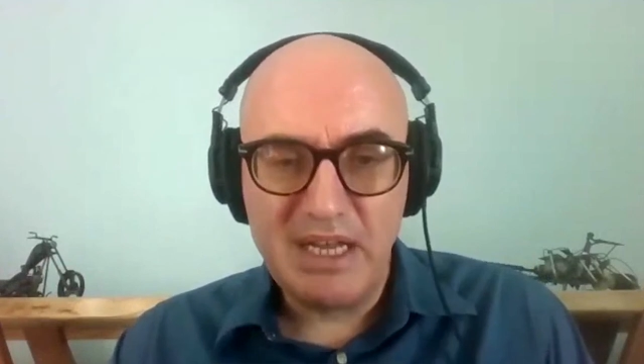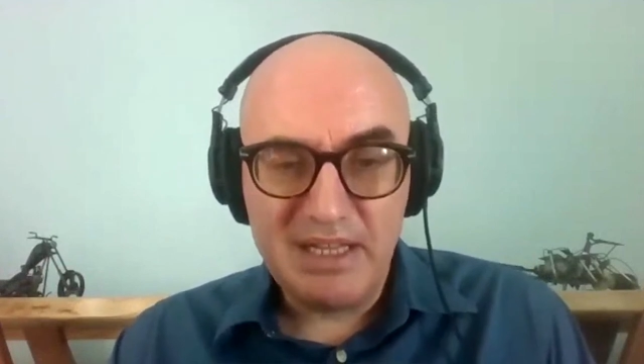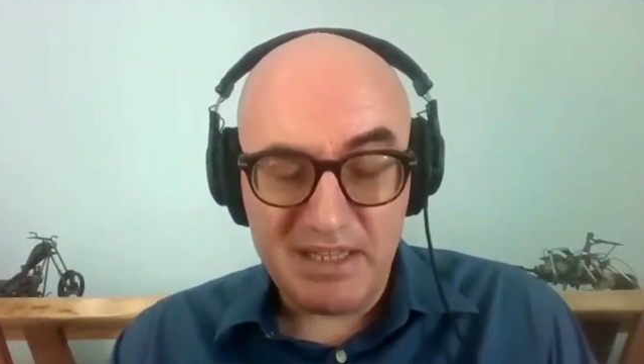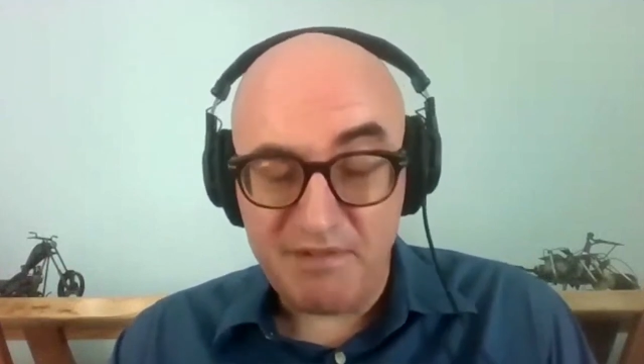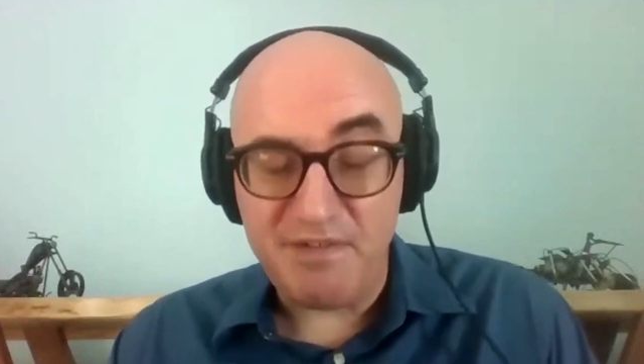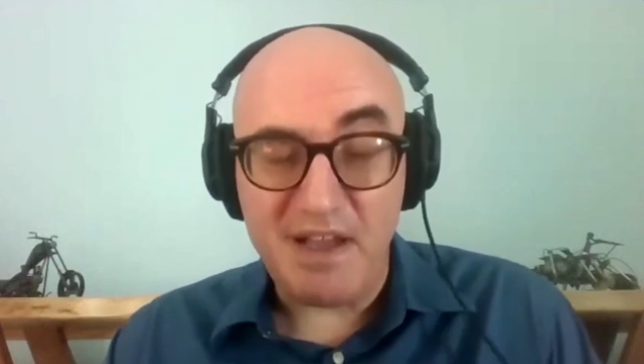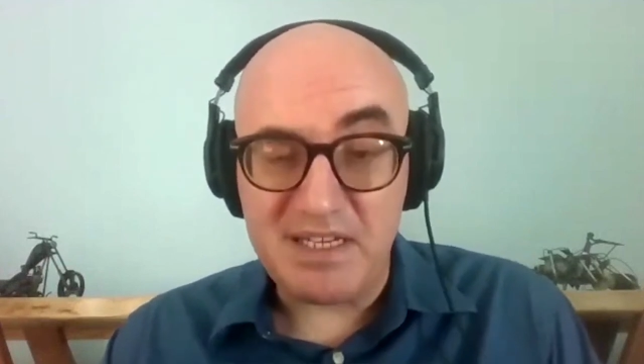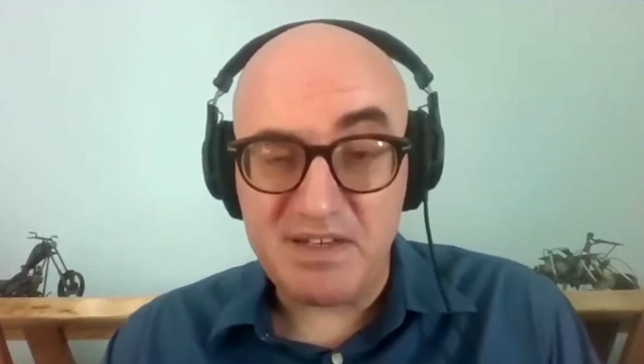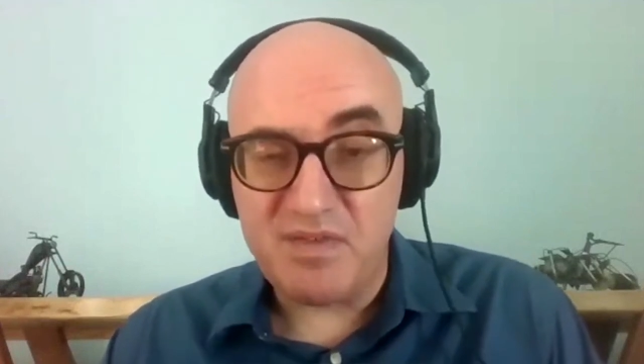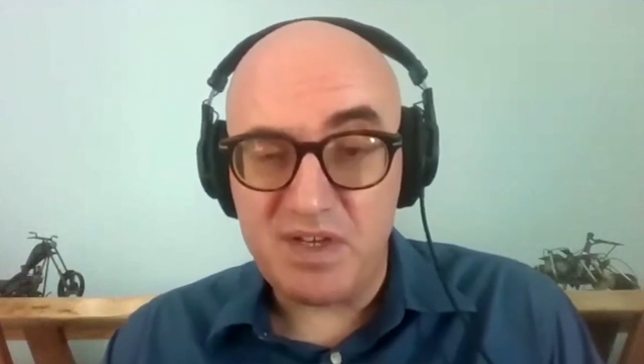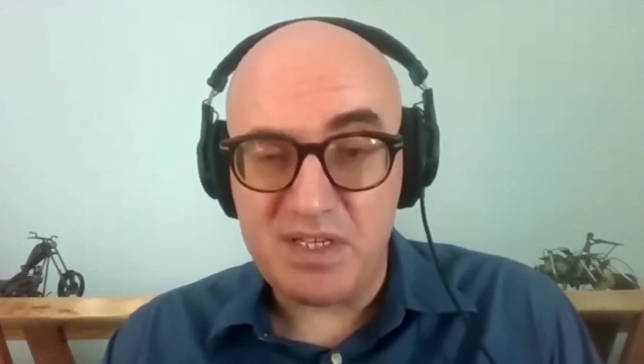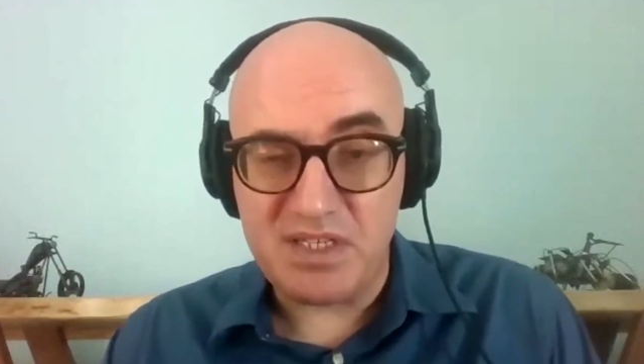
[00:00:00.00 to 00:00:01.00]
the
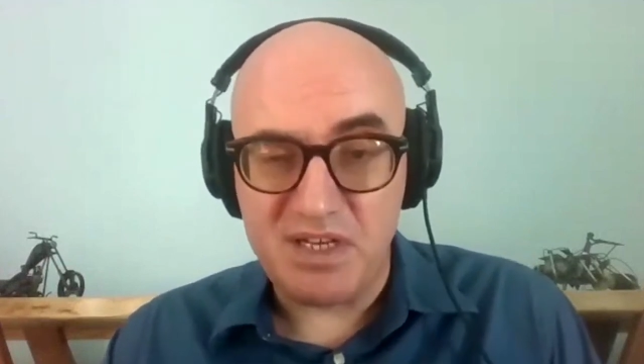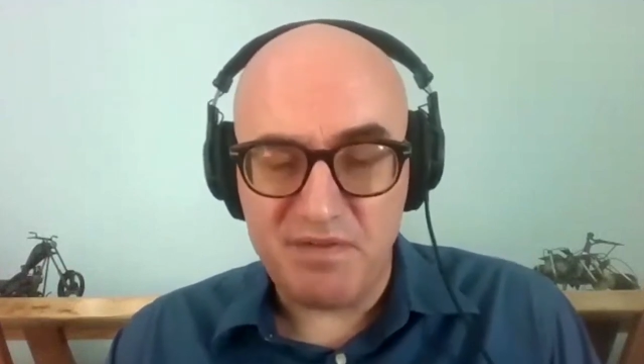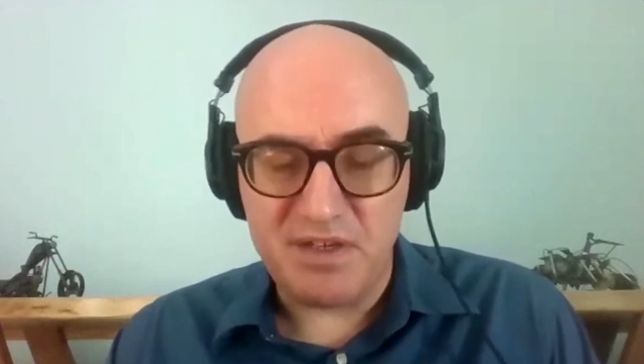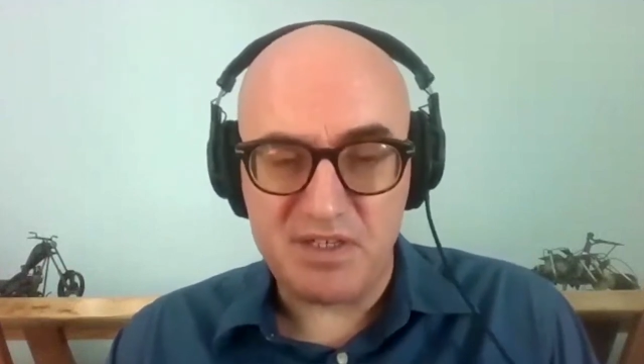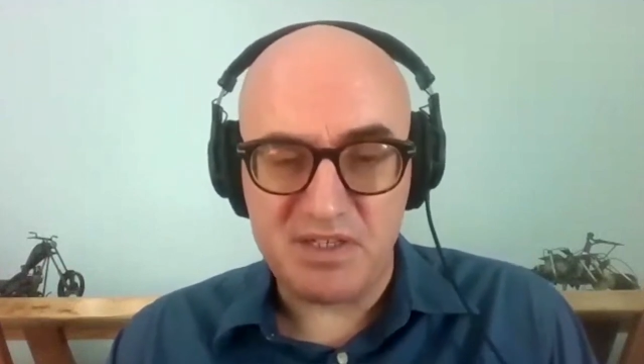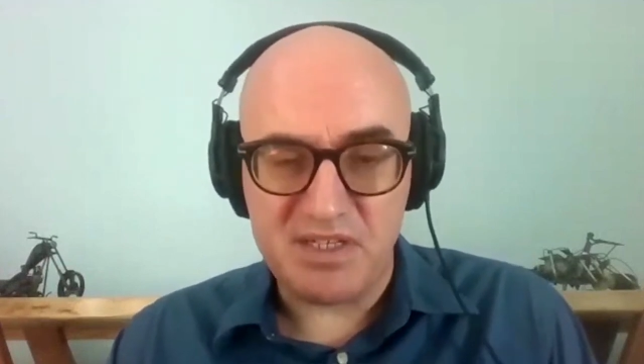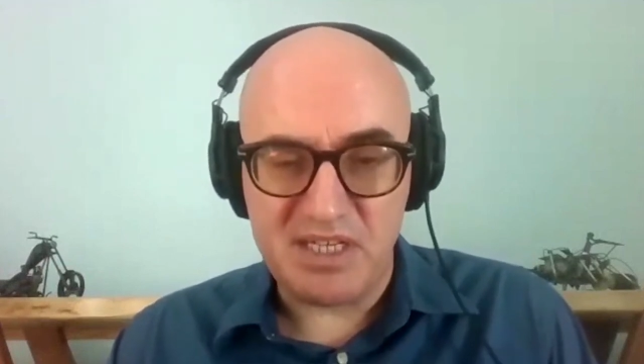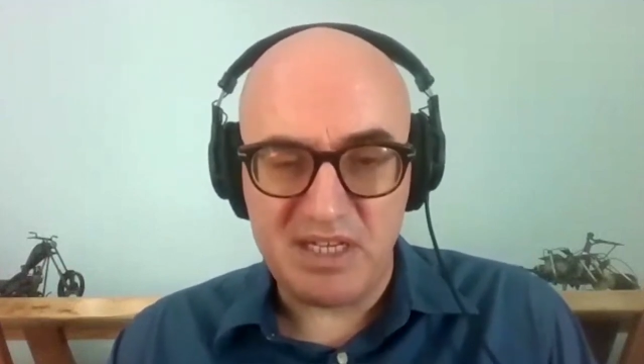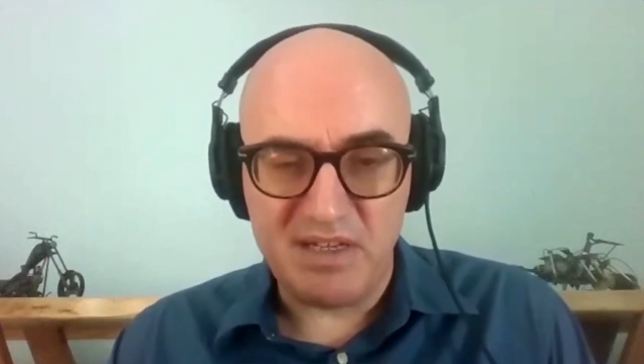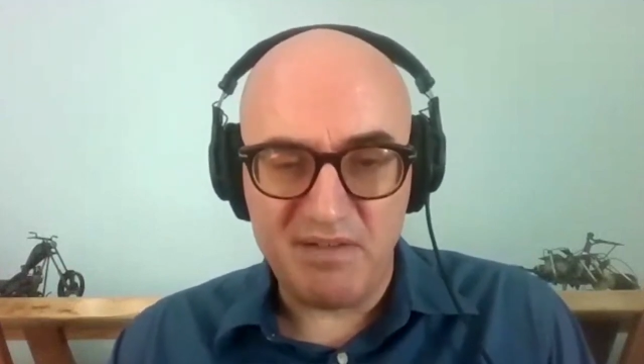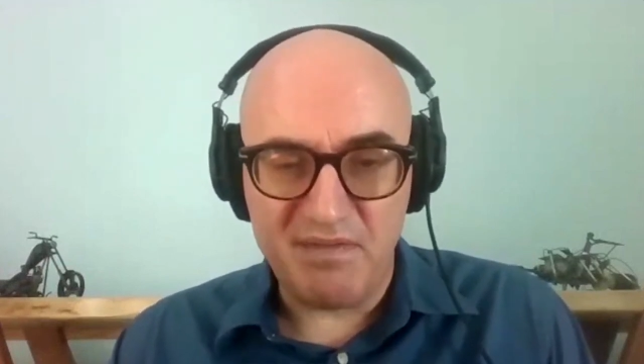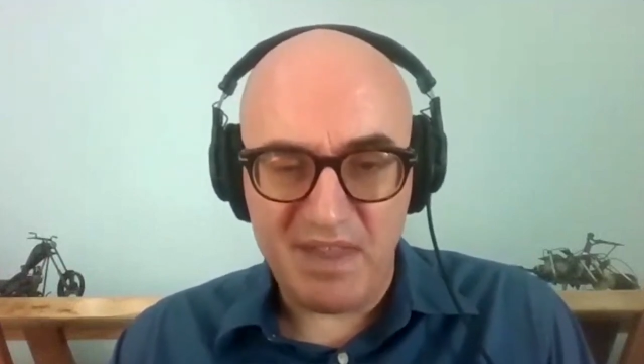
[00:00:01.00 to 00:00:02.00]
effectiveness and efficiency
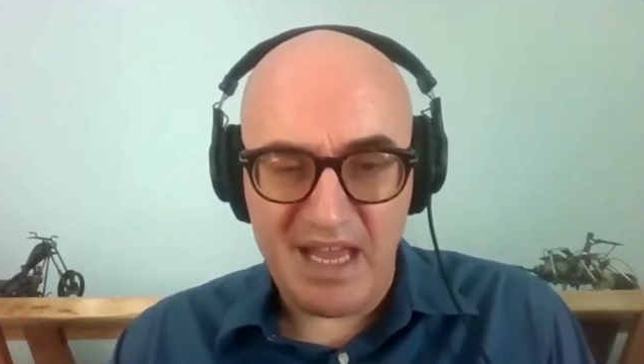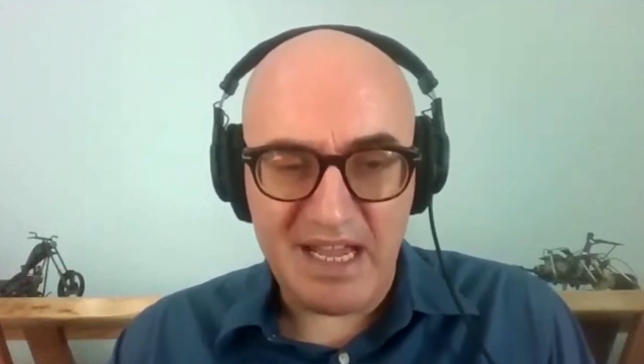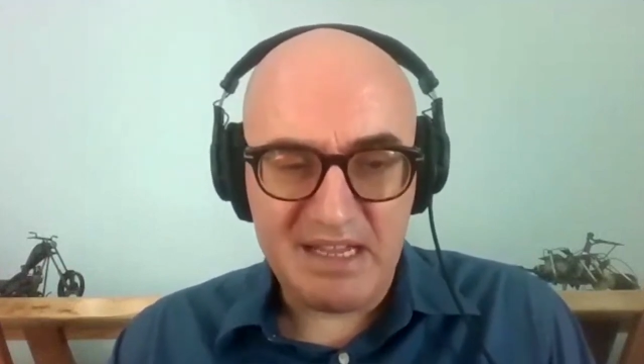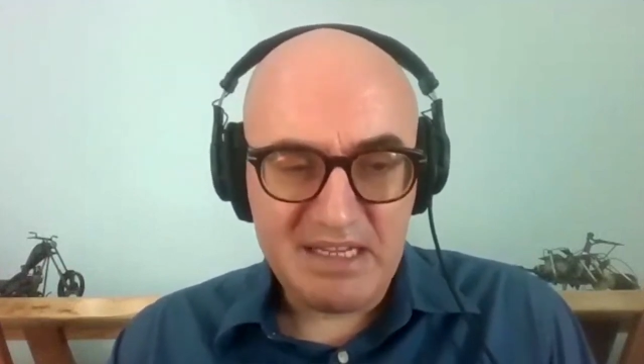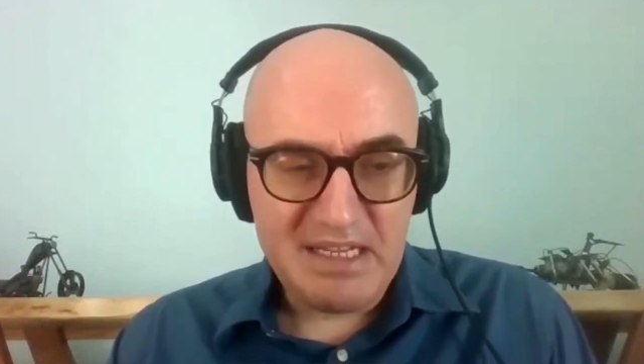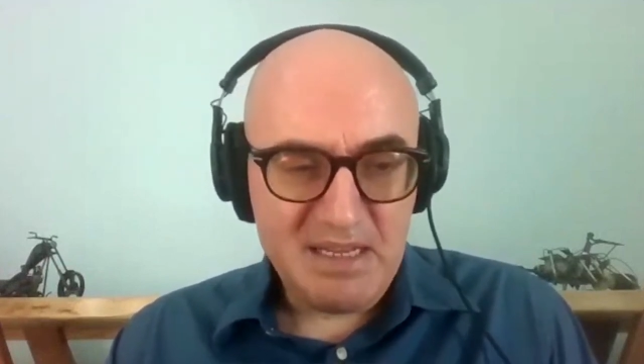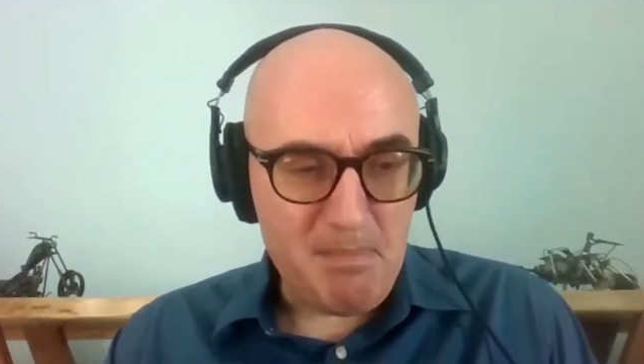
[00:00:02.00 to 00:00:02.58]
of that